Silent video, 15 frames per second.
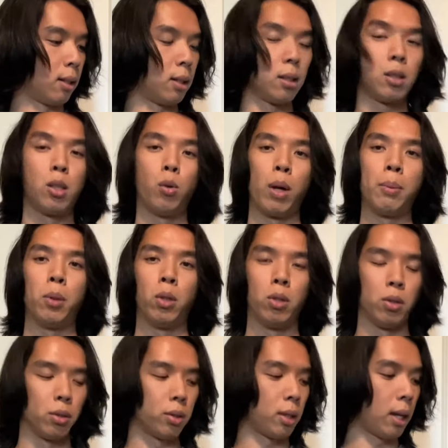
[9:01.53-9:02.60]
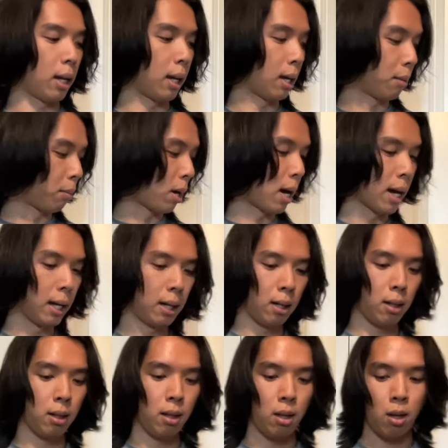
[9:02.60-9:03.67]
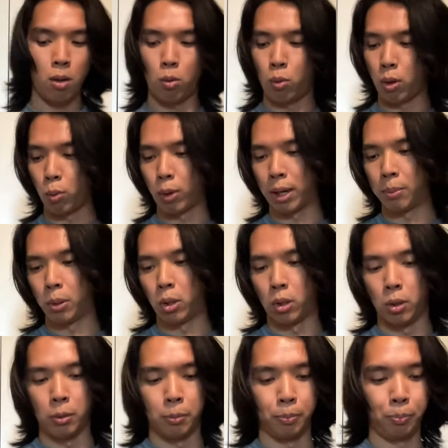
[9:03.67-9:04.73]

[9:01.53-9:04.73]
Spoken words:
two-way pulls and my one-way pull.